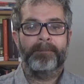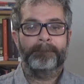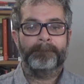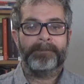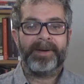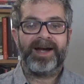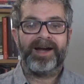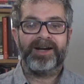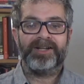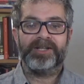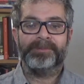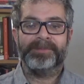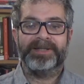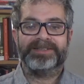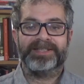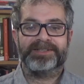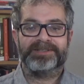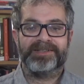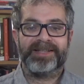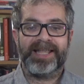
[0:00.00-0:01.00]

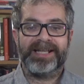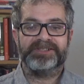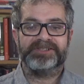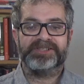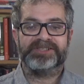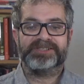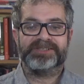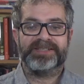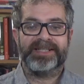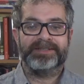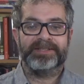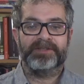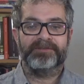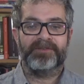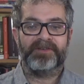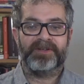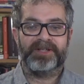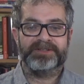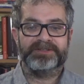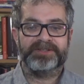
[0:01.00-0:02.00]
Parliament had legislated
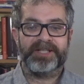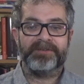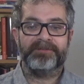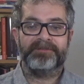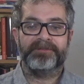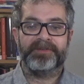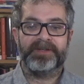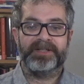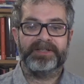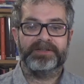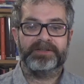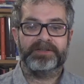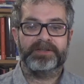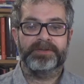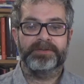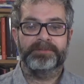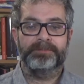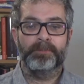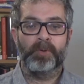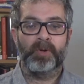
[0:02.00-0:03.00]
for a
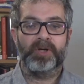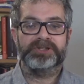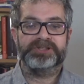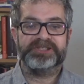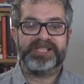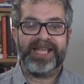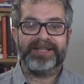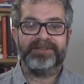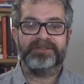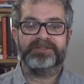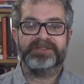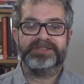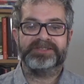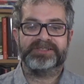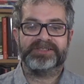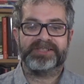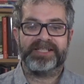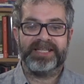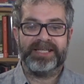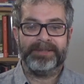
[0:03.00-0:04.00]
different, more
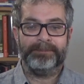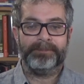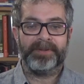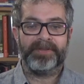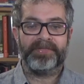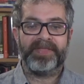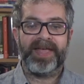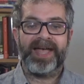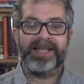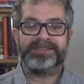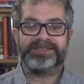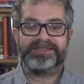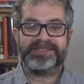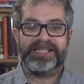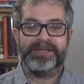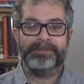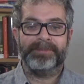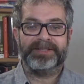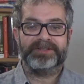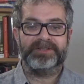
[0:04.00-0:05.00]
generous scheme, but that
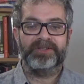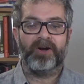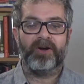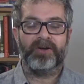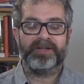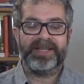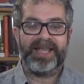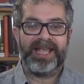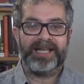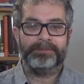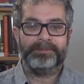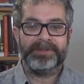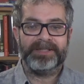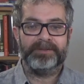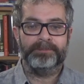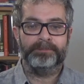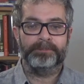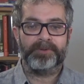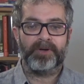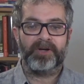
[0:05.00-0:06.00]
scheme had not yet
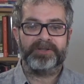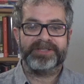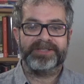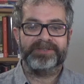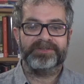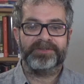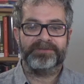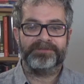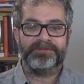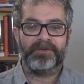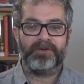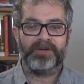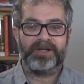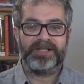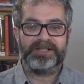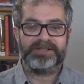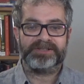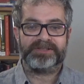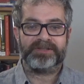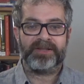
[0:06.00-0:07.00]
been brought into
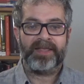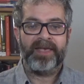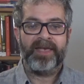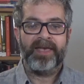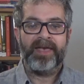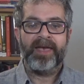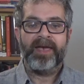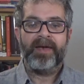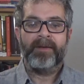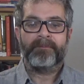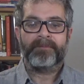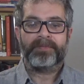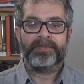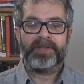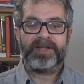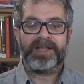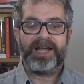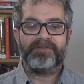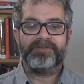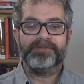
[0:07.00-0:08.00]
force.
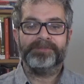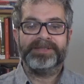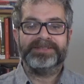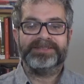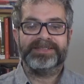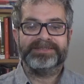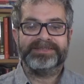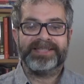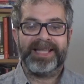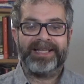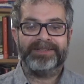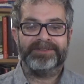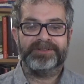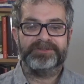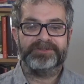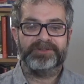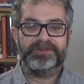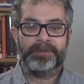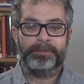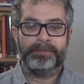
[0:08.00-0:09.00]
The government
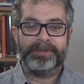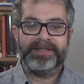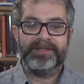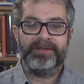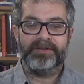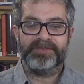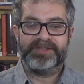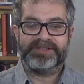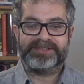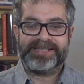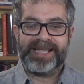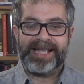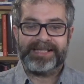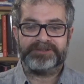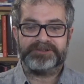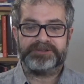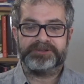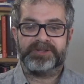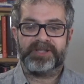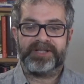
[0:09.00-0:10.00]
intended to repeal the
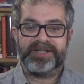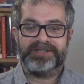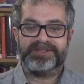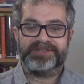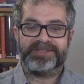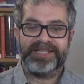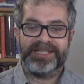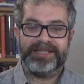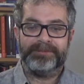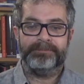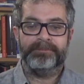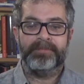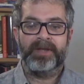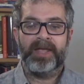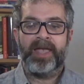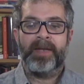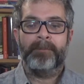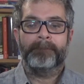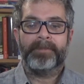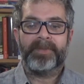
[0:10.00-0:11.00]
statutory scheme,
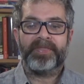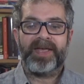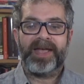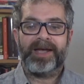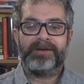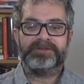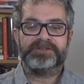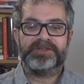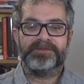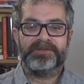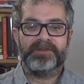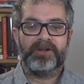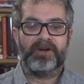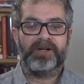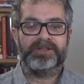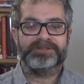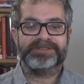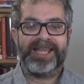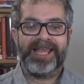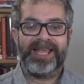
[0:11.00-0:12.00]
but the House of
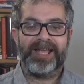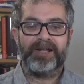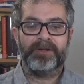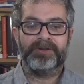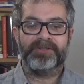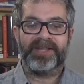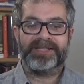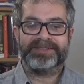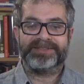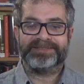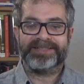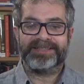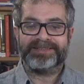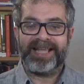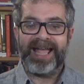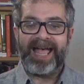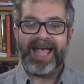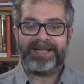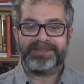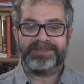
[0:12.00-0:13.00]
Lords held that it
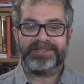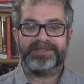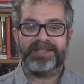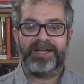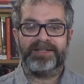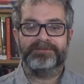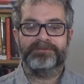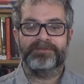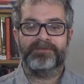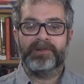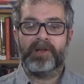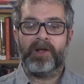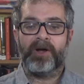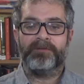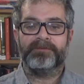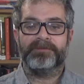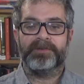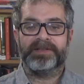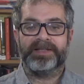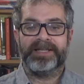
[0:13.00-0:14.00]
had acted
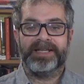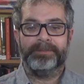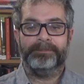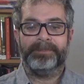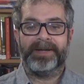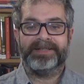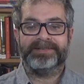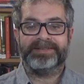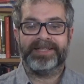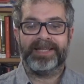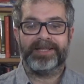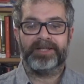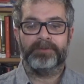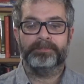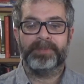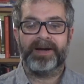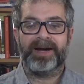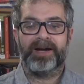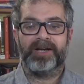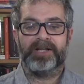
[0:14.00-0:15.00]
unlawfully by
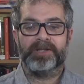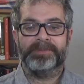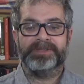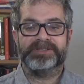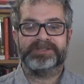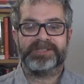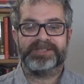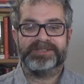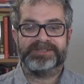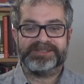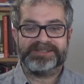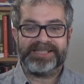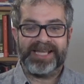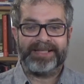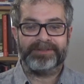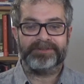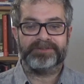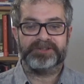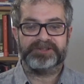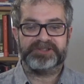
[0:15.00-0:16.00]
taking Parliament's
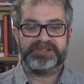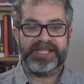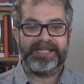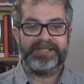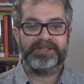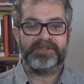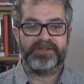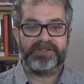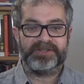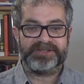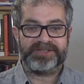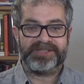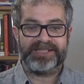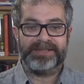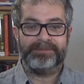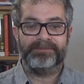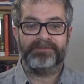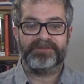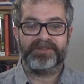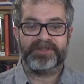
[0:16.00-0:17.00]
consent to change the
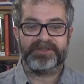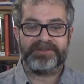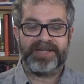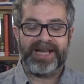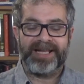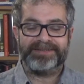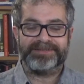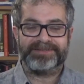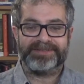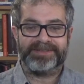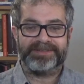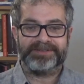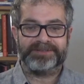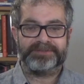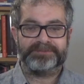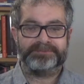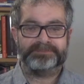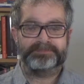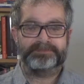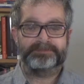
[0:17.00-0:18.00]
scheme for granted.
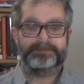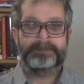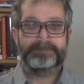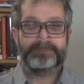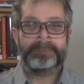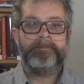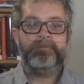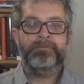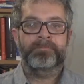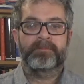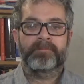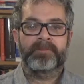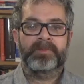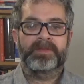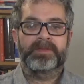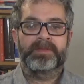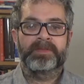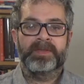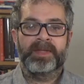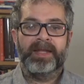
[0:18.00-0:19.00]

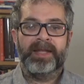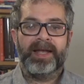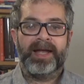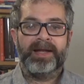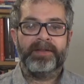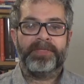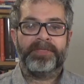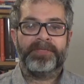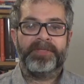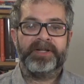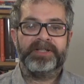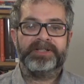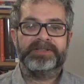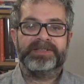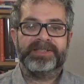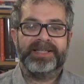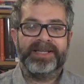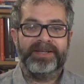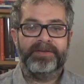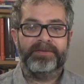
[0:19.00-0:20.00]
And
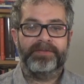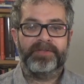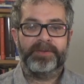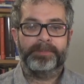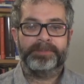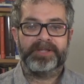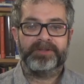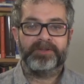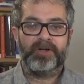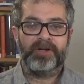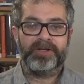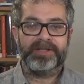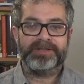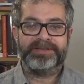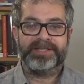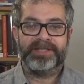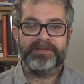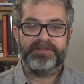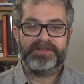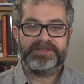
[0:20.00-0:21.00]
thirdly, the
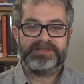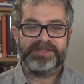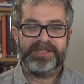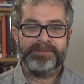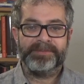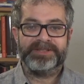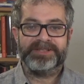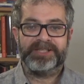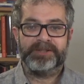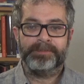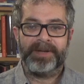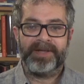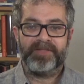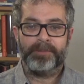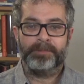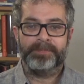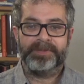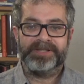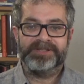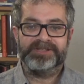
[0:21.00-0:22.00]
prerogative is limited by
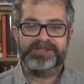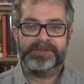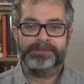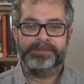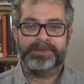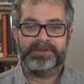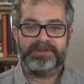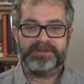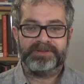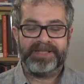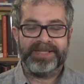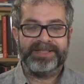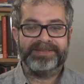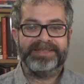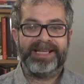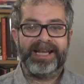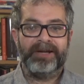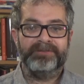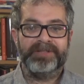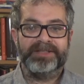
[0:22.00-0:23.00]
the principle laid
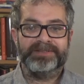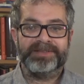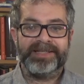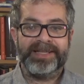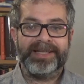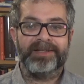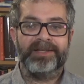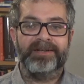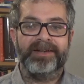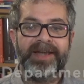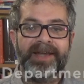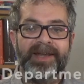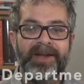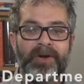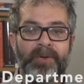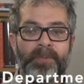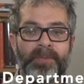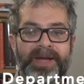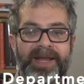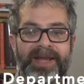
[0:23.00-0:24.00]
down in Laker
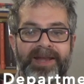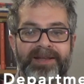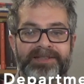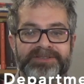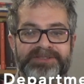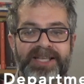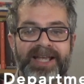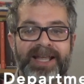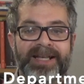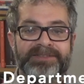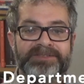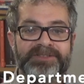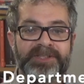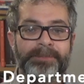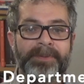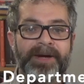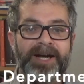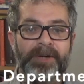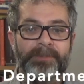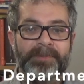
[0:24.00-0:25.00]
Airways and
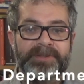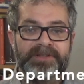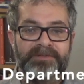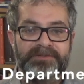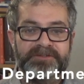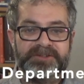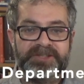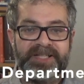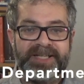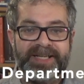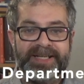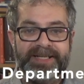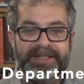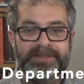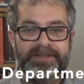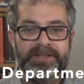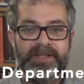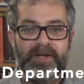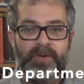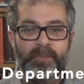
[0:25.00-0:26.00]
Department of
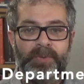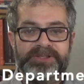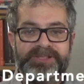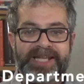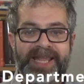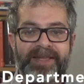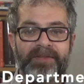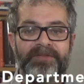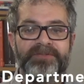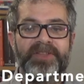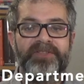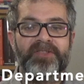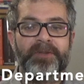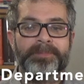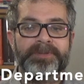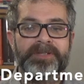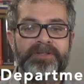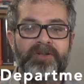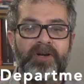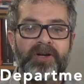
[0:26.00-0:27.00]
Trade, which held that the
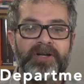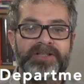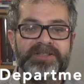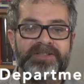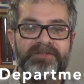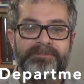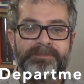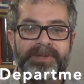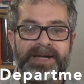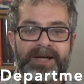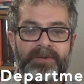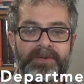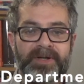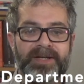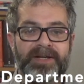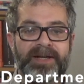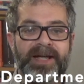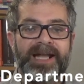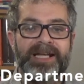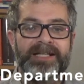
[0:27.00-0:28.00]
prerogative
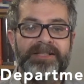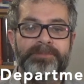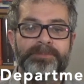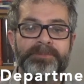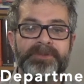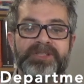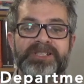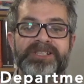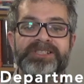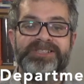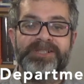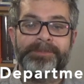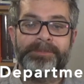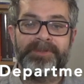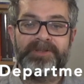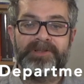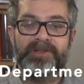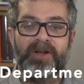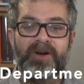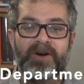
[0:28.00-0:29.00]
power and
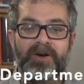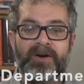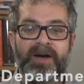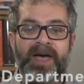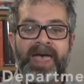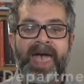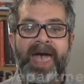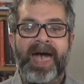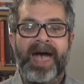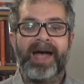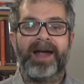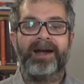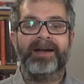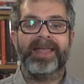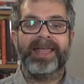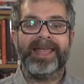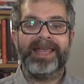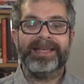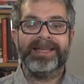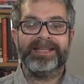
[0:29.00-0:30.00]
municipal law
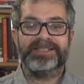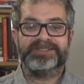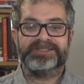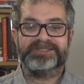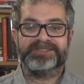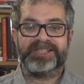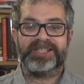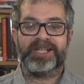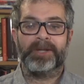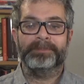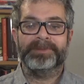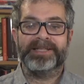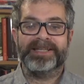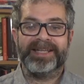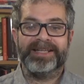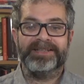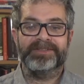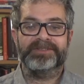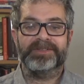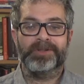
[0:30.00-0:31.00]
are
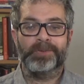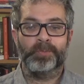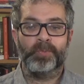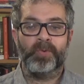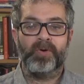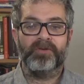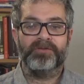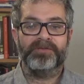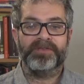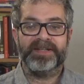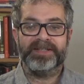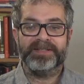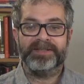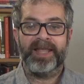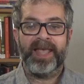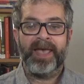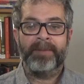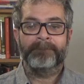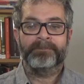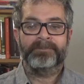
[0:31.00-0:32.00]
inextricably interwoven,
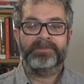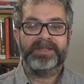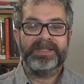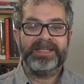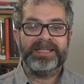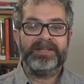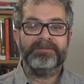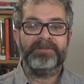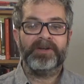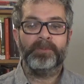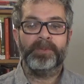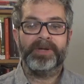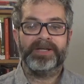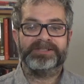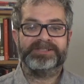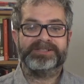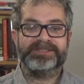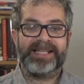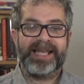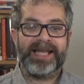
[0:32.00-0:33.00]
even
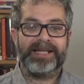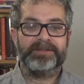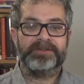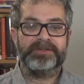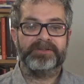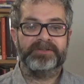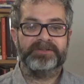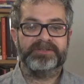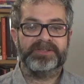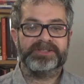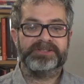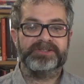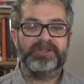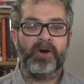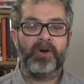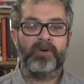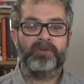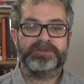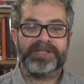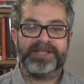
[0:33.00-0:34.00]
where statute does
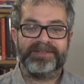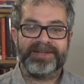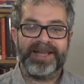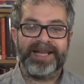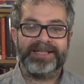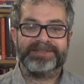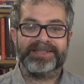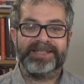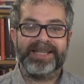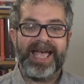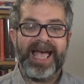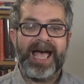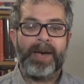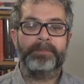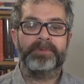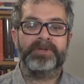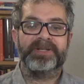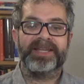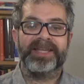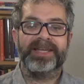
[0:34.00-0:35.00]
not directly
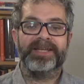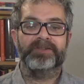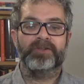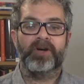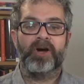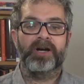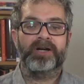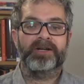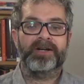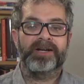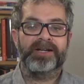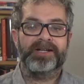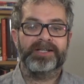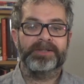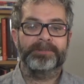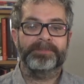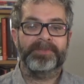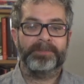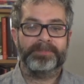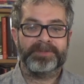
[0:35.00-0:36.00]
abrogate or
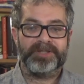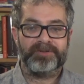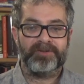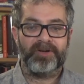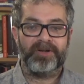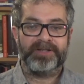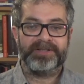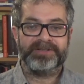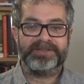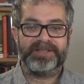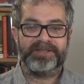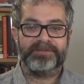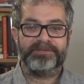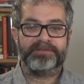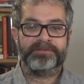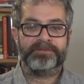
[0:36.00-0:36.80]
curb the prerogative.